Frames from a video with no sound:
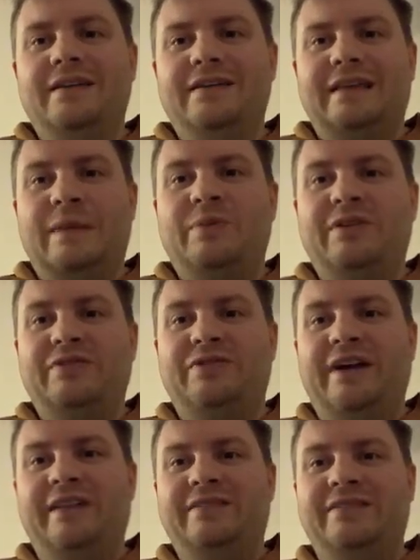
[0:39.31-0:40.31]
So I'm pretty
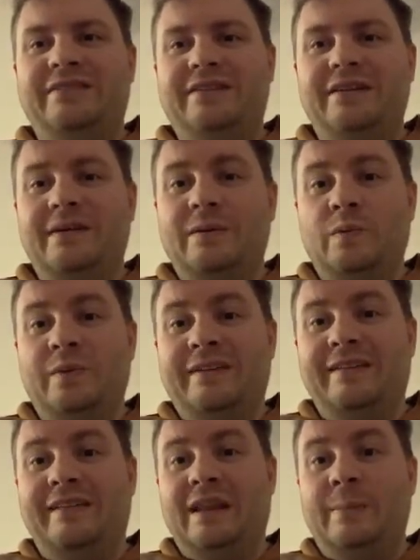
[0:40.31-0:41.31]
fresh with
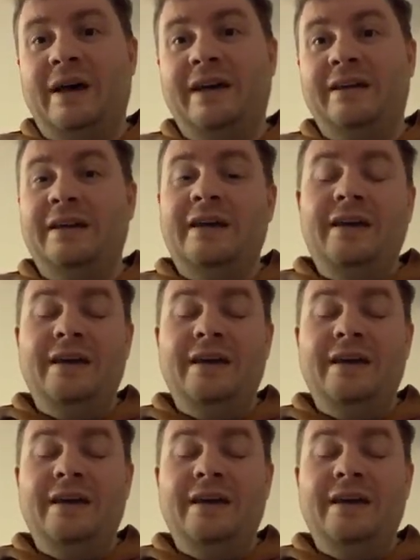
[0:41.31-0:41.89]
this in the mind.